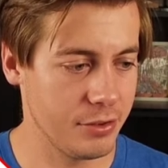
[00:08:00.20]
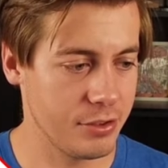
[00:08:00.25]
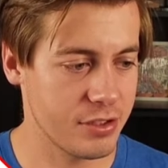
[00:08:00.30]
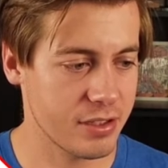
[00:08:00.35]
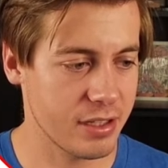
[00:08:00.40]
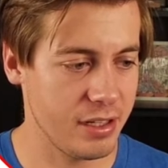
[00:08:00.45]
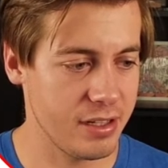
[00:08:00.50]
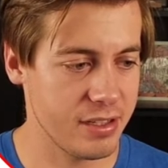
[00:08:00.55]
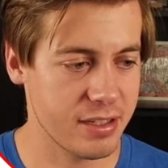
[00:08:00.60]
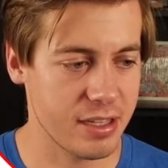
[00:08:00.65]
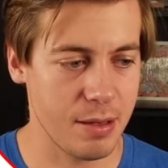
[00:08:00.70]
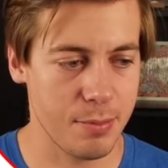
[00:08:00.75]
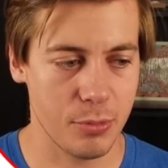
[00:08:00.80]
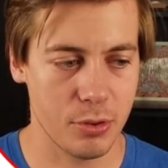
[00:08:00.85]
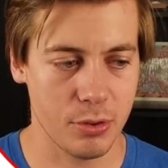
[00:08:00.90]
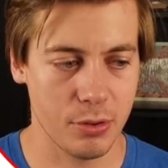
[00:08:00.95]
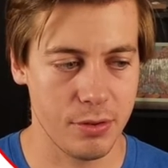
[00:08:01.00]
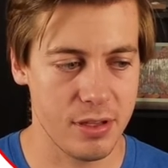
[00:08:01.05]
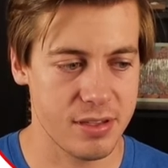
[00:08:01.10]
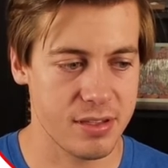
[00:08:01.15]
We're just going to
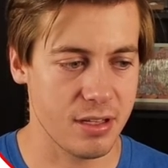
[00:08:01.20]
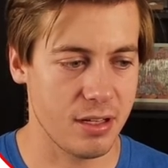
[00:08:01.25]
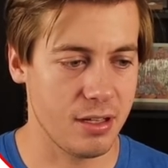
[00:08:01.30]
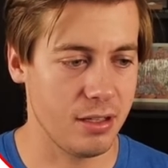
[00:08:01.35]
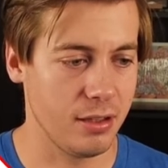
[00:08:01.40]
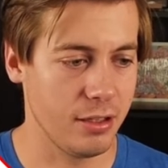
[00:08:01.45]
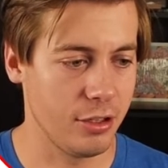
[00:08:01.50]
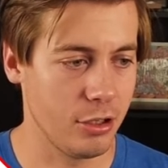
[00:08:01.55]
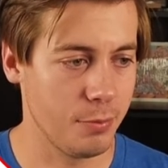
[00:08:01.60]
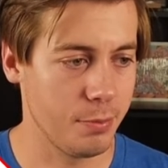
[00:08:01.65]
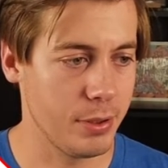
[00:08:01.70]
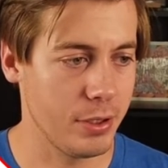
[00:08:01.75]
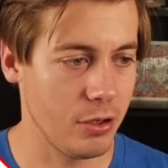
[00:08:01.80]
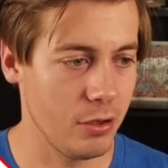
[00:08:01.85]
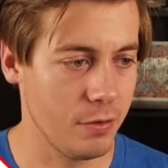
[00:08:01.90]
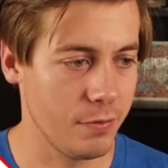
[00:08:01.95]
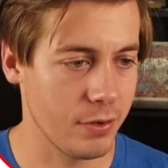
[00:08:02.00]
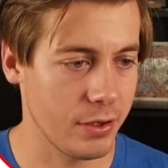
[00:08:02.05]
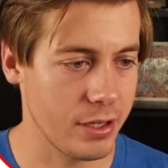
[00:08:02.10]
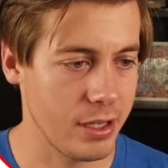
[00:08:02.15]
skim through this a little bit
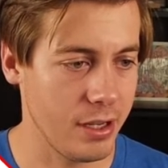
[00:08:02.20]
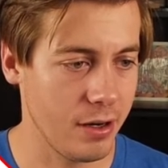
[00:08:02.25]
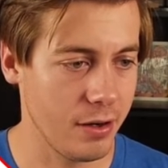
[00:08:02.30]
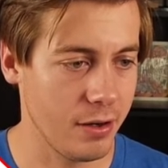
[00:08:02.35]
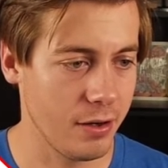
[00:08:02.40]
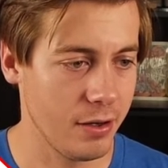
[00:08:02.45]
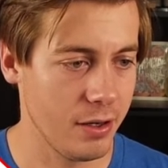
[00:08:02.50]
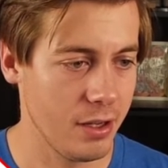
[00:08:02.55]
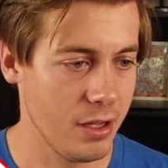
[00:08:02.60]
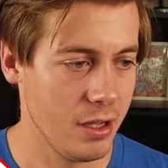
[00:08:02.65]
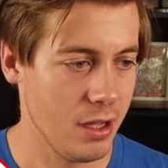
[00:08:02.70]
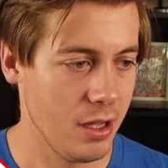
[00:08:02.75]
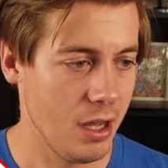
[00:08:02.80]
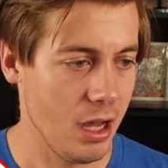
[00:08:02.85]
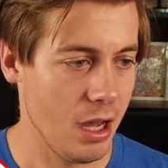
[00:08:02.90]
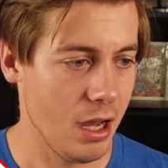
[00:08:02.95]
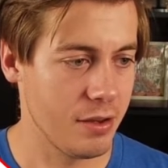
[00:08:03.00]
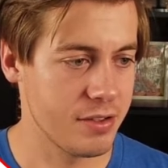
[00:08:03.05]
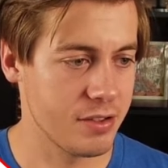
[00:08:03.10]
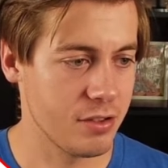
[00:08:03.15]
over here.
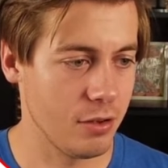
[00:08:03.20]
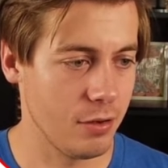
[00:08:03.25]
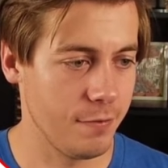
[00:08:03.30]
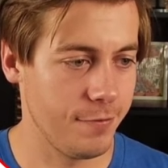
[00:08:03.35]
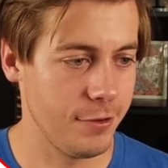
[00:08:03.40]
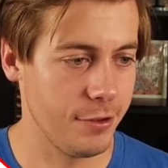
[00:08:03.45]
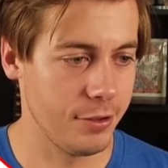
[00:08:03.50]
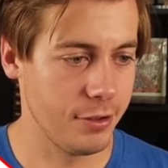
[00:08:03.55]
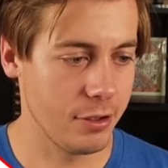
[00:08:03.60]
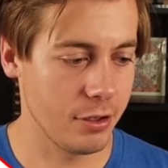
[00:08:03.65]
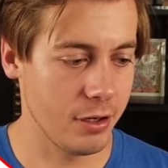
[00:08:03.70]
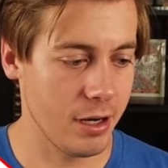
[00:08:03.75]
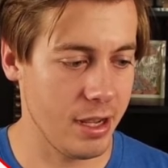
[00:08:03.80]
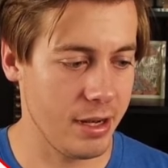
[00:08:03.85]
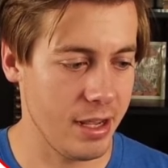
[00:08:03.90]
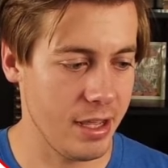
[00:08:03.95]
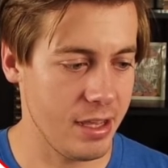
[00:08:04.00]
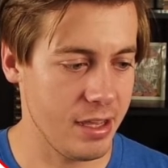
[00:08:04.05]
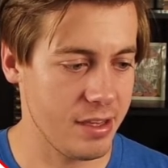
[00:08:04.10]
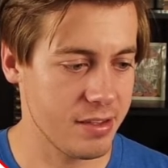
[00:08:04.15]
I still filled our
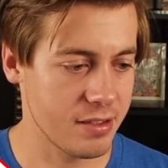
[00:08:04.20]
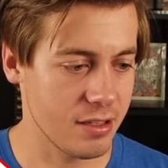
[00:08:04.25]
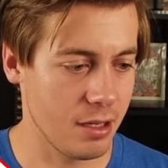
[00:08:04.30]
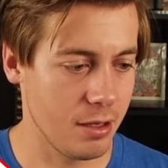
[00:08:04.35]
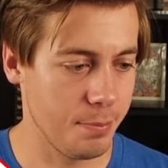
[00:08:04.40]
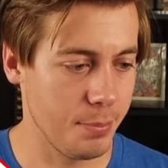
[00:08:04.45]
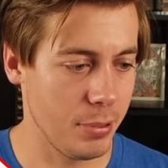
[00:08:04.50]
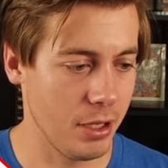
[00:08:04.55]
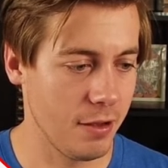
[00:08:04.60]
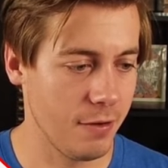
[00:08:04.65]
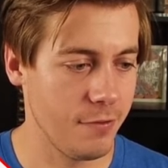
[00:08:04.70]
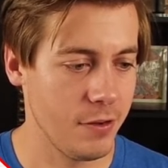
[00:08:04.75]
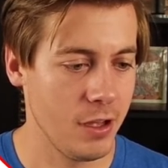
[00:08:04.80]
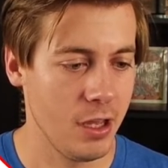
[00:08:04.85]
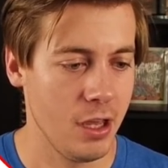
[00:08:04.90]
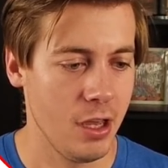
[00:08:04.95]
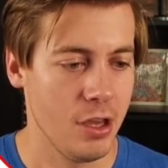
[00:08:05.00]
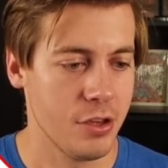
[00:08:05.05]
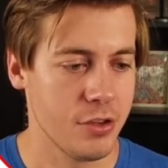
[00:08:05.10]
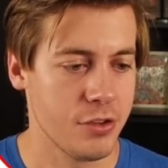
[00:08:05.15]
N As above.
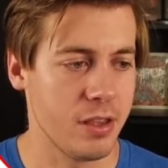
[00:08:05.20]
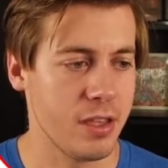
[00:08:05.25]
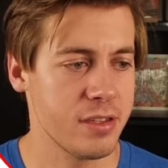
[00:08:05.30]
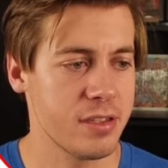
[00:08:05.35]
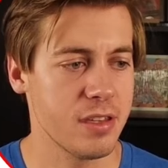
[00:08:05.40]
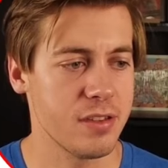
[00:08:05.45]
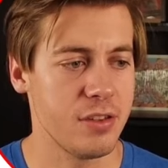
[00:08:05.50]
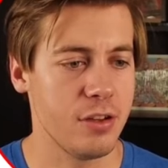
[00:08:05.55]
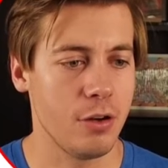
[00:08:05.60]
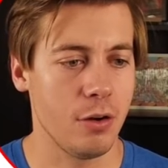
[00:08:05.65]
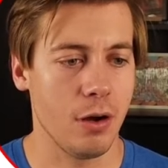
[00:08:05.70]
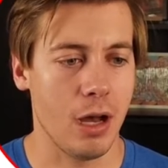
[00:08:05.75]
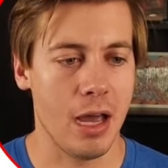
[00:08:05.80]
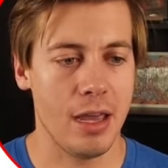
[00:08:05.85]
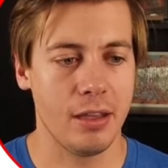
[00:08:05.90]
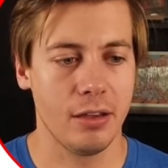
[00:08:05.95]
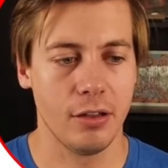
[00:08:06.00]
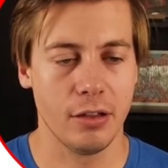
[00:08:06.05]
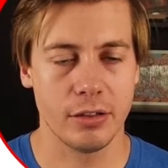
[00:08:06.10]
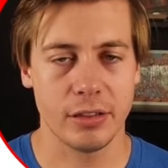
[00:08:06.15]
So this is new.
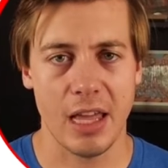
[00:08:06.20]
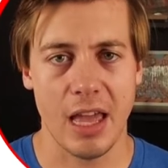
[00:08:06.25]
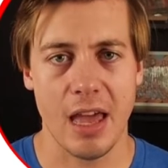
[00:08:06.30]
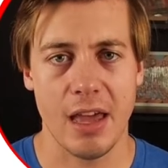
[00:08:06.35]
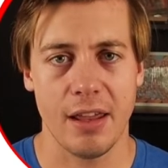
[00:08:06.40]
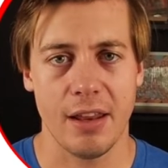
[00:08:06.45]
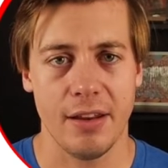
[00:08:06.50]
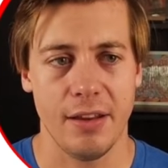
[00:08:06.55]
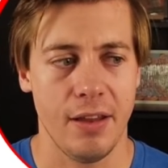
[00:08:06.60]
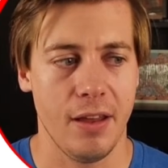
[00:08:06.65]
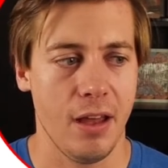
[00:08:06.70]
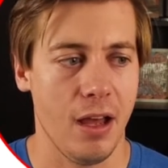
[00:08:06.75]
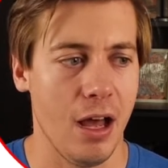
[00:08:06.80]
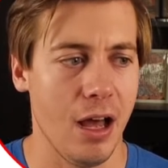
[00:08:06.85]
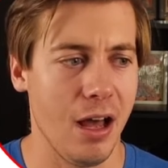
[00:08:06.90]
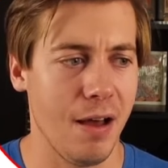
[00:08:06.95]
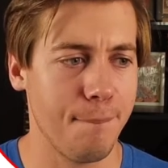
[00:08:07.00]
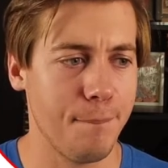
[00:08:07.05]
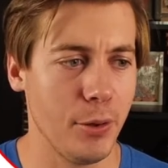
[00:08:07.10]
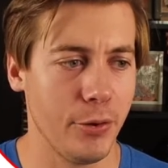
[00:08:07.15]
I looked at
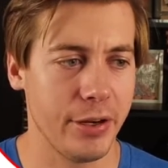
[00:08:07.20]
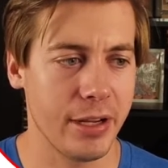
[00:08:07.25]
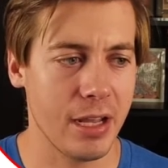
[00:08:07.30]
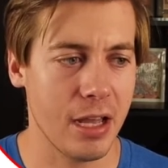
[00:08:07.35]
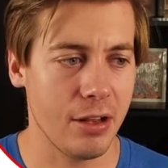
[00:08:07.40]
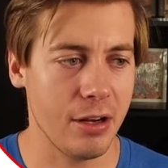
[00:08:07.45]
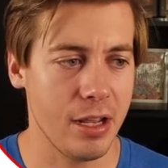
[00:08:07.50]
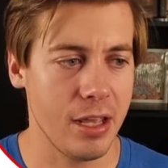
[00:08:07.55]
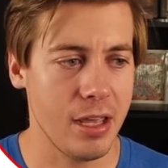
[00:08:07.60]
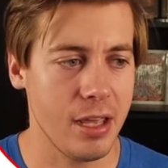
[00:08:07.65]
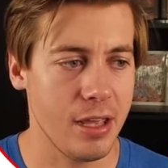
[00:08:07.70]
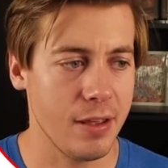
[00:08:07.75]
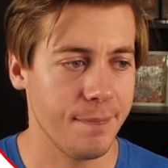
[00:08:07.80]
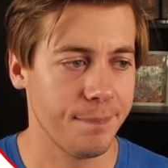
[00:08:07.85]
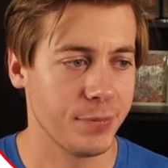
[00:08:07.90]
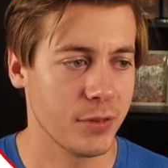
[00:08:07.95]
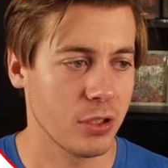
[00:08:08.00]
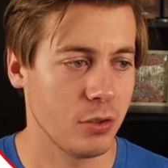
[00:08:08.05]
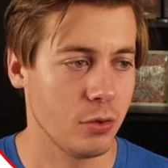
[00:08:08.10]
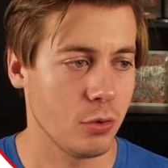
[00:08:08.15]
uh, building out
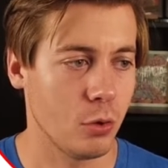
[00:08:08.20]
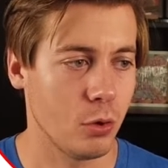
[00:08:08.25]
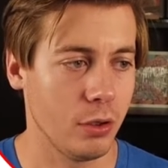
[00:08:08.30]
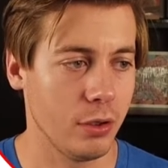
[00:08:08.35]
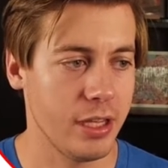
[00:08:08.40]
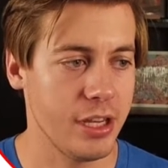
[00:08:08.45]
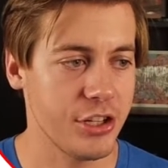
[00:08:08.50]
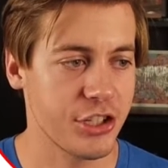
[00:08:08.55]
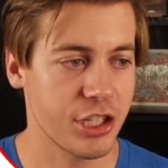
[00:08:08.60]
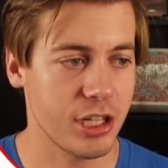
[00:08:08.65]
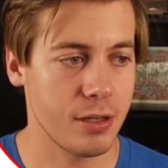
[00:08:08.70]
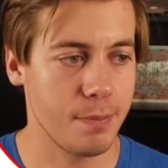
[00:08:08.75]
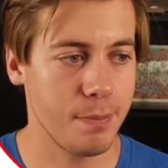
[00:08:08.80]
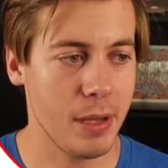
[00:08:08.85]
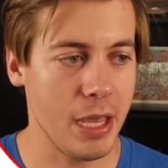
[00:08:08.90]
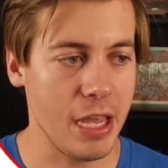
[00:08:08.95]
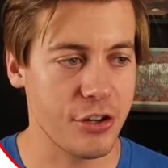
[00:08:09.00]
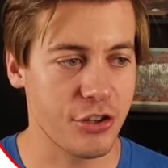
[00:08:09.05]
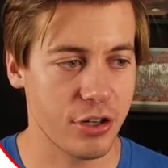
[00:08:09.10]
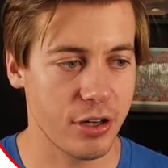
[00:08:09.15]
a correlation
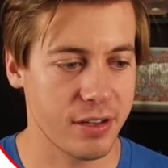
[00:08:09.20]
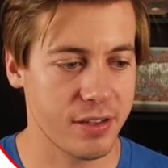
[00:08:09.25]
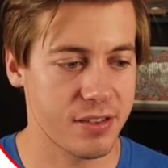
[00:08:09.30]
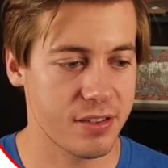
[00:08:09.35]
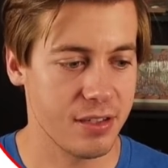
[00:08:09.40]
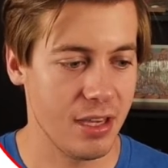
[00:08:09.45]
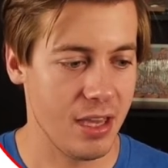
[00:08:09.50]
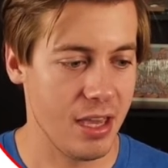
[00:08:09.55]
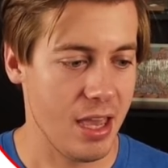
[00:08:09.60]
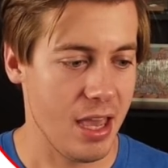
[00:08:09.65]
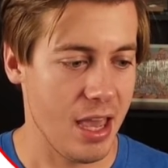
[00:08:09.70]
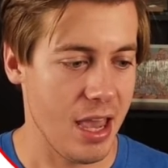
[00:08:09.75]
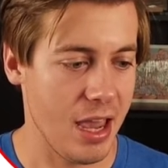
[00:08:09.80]
matrix.